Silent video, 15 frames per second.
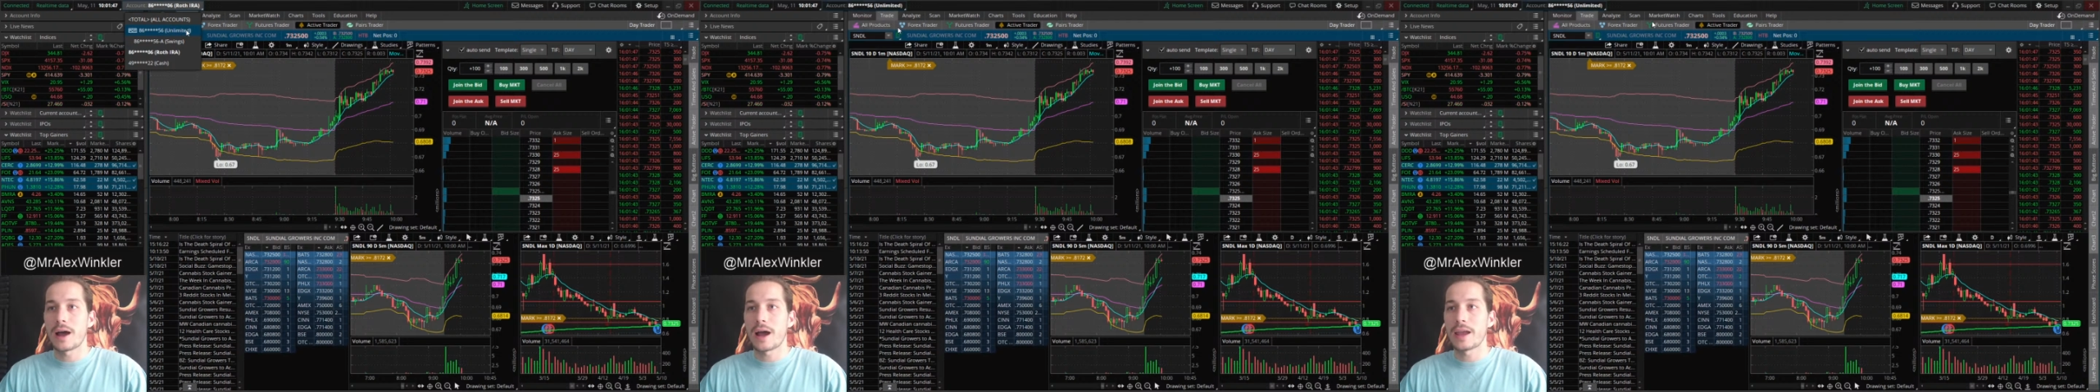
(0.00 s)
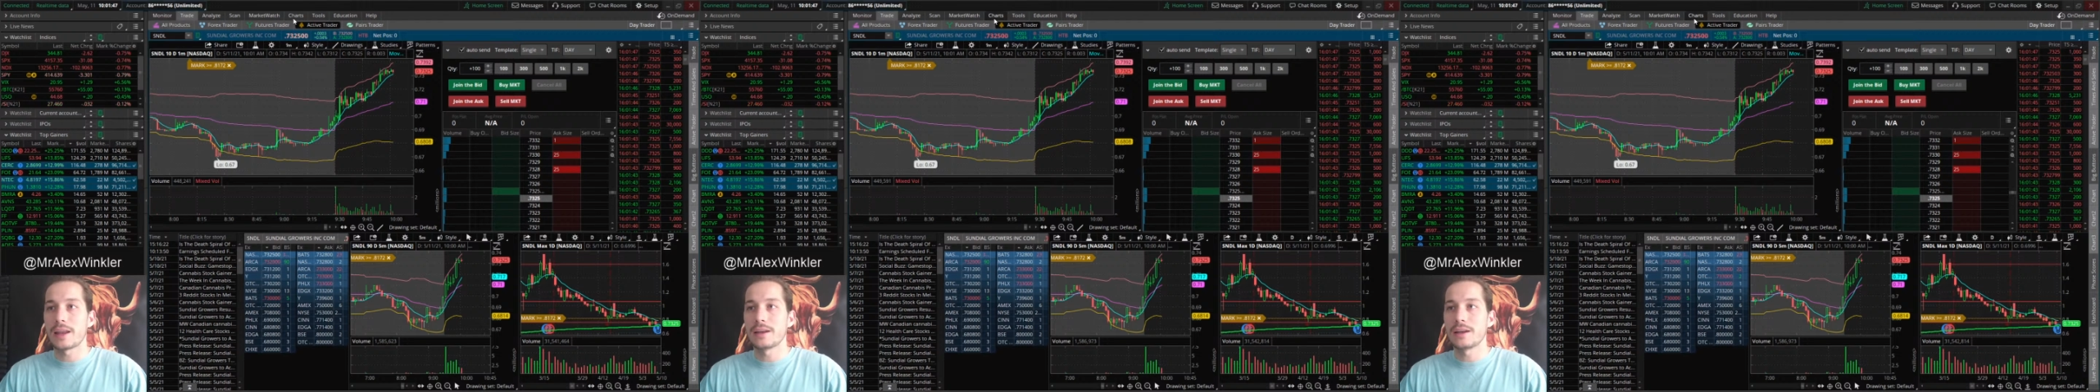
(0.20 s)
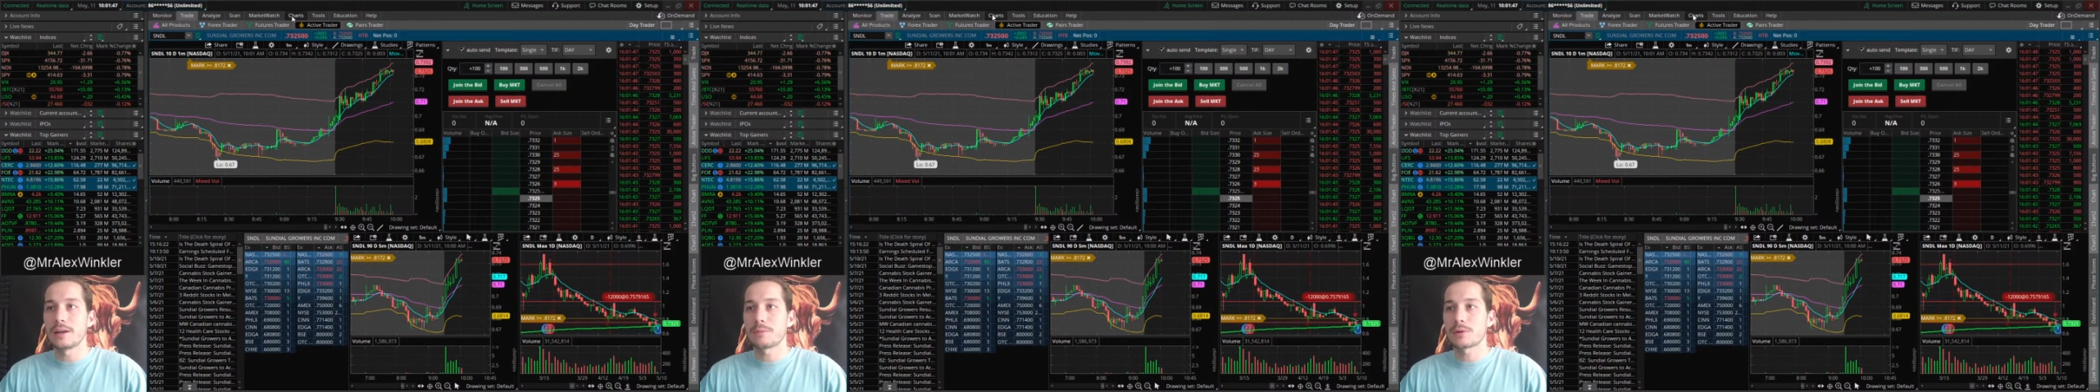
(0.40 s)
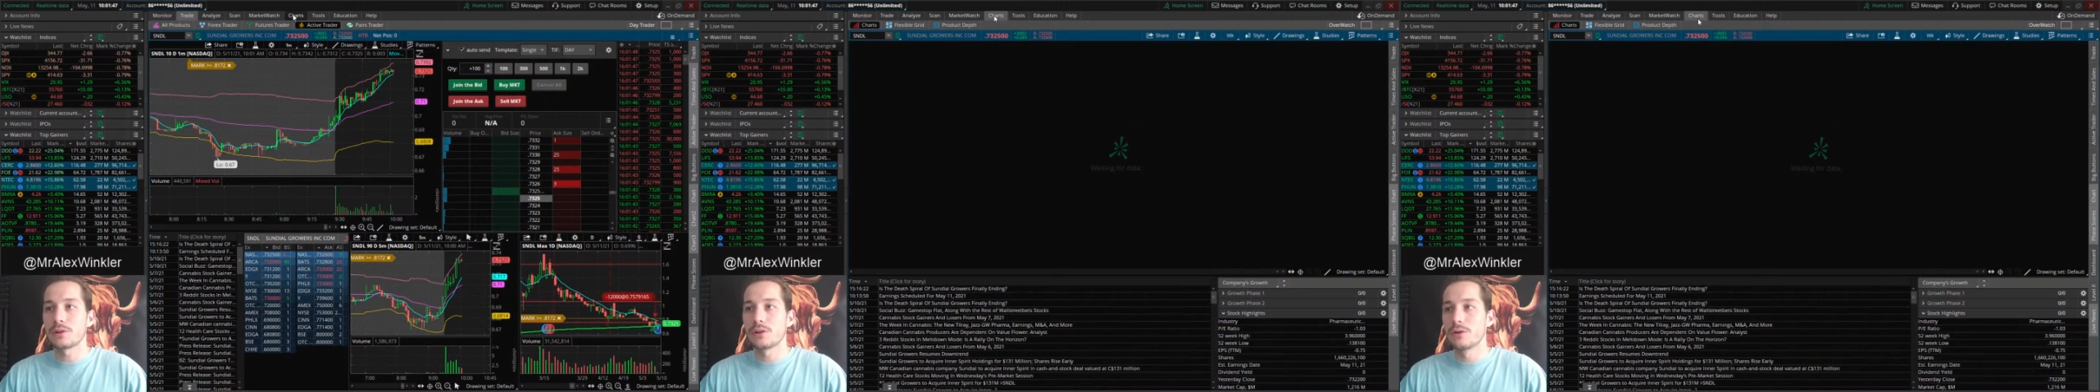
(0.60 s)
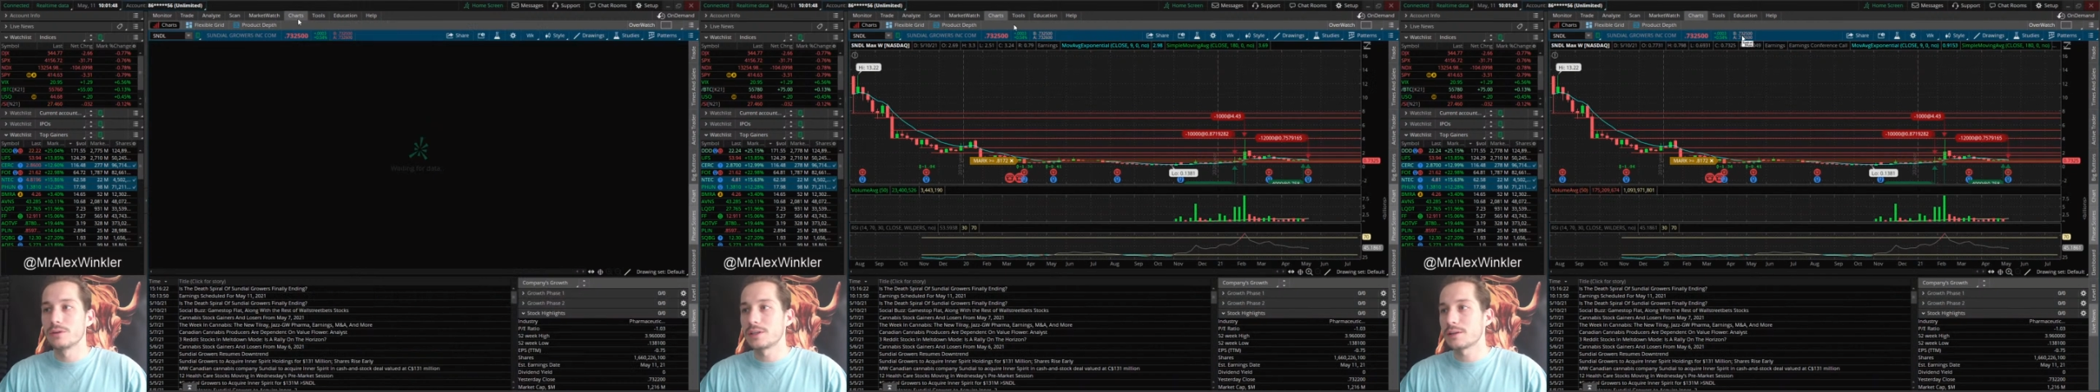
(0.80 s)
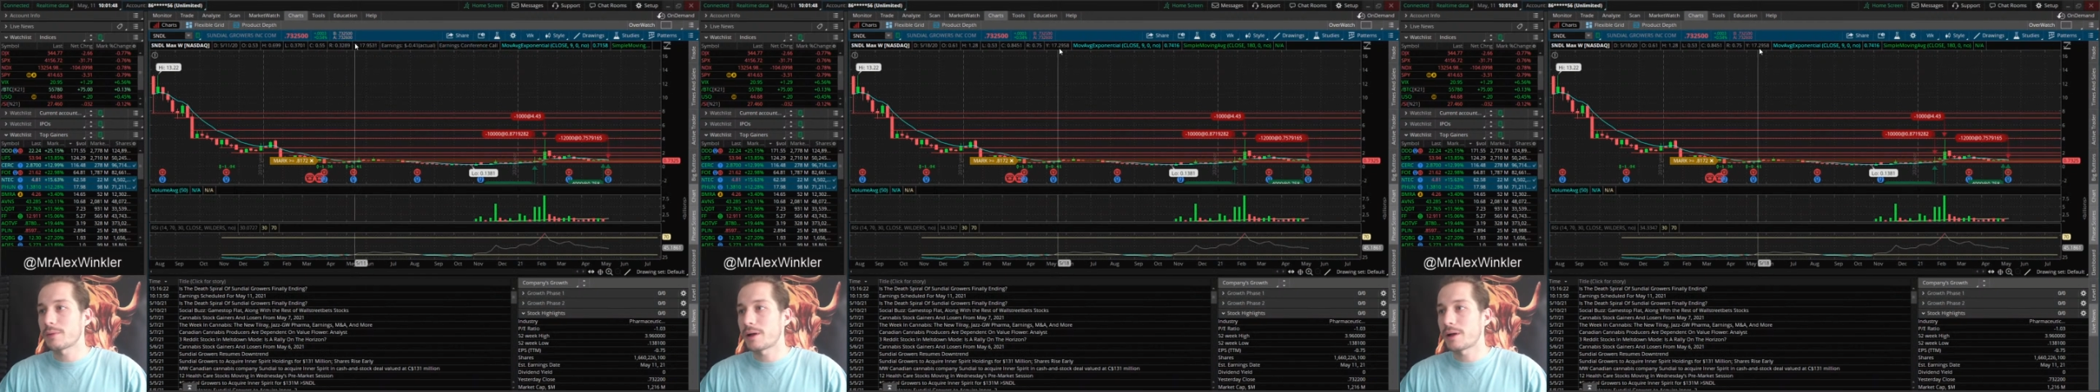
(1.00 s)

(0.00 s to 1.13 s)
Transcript: I ended up closing